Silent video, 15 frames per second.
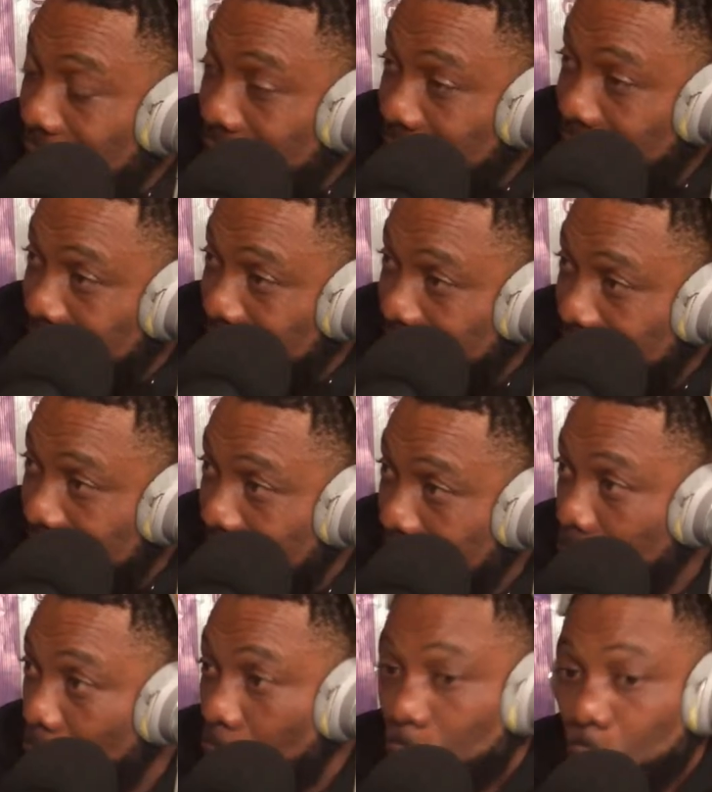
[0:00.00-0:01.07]
like there,
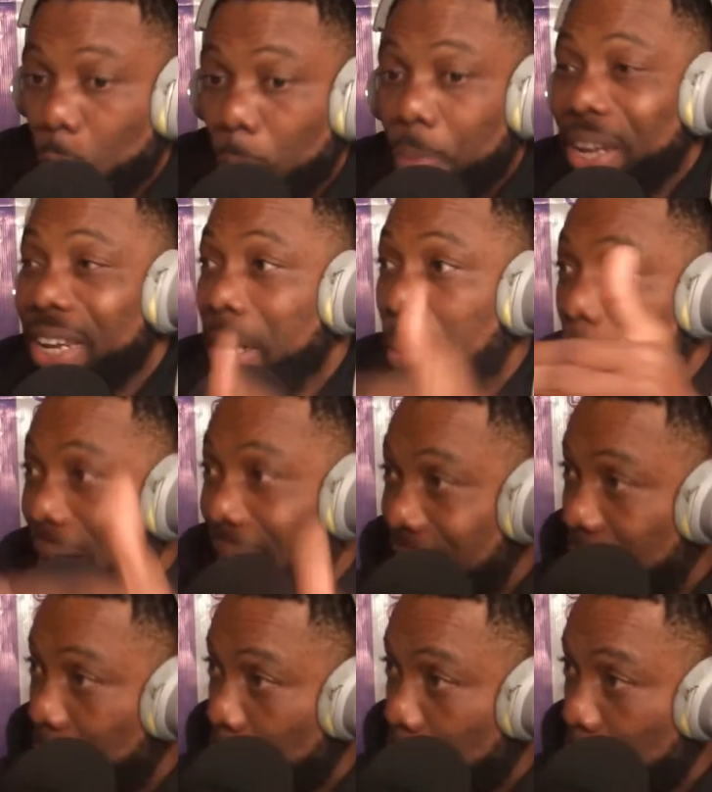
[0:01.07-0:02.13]
to be the man
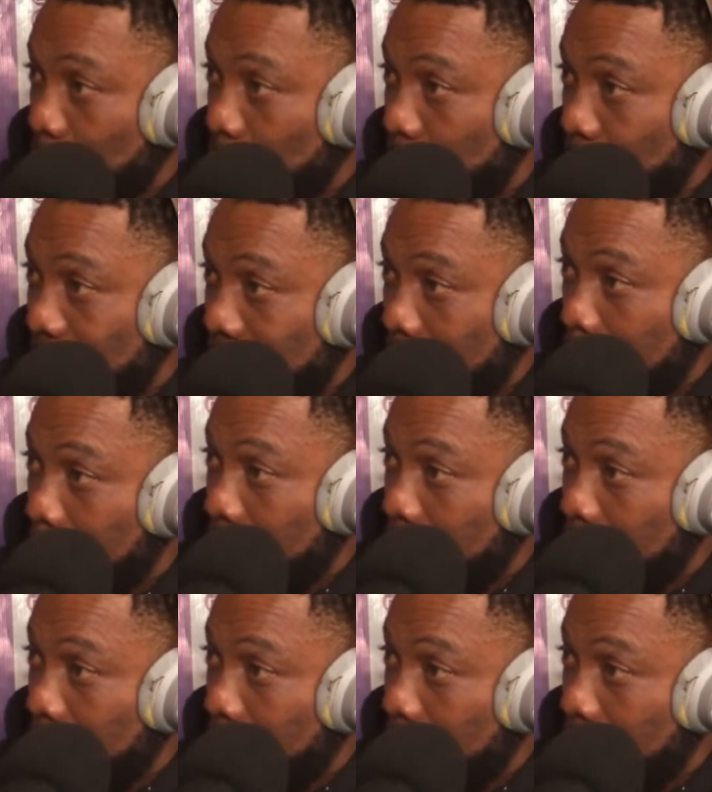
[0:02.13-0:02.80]
he's supposed to be.